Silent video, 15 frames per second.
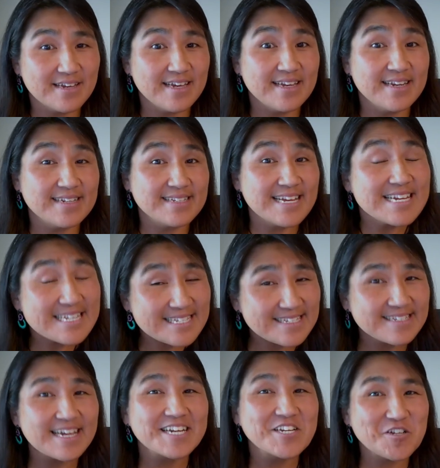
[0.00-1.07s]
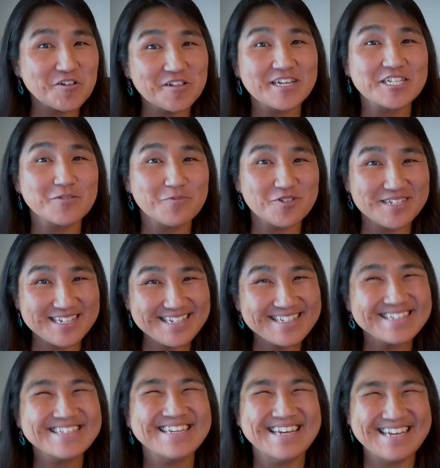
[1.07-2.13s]
and it takes technical
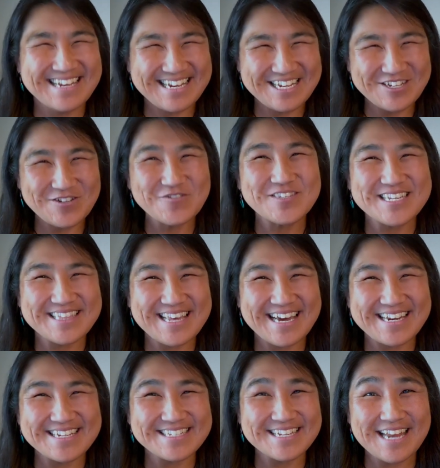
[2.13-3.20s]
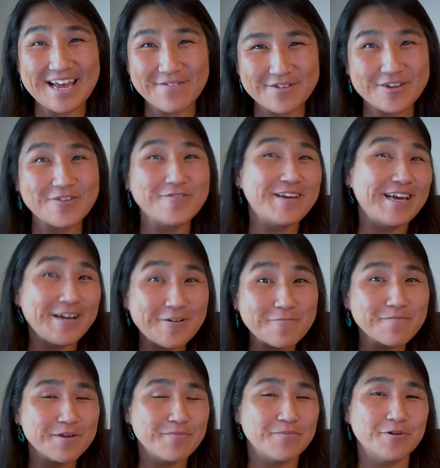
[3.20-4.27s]
expertise and using that as an avenue to
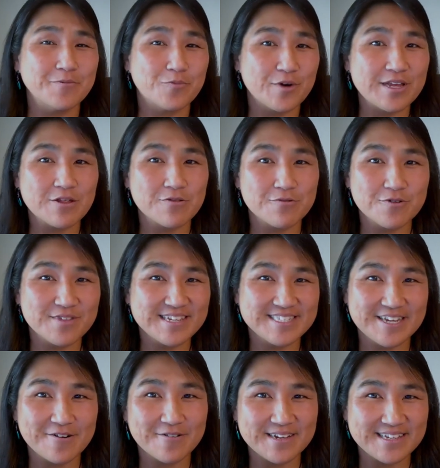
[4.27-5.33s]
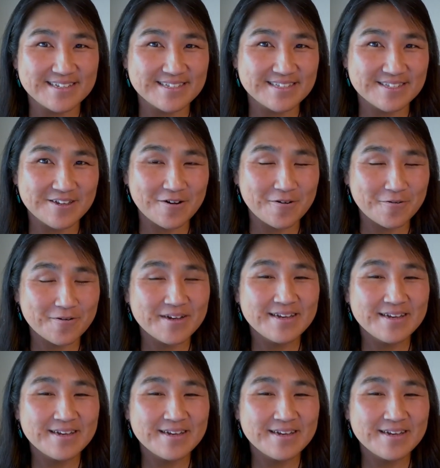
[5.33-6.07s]
help people break through these areas. So,